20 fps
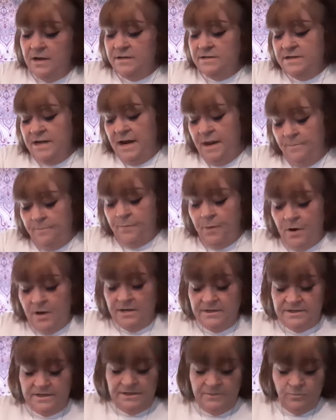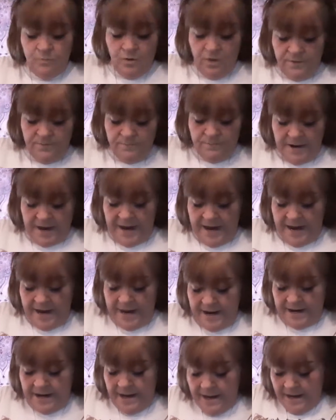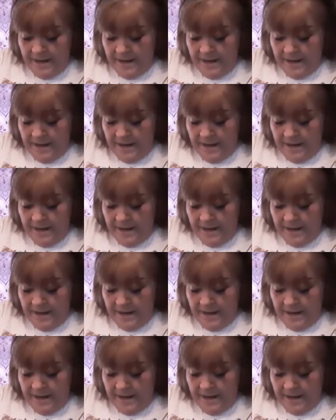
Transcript: tampons in one bag.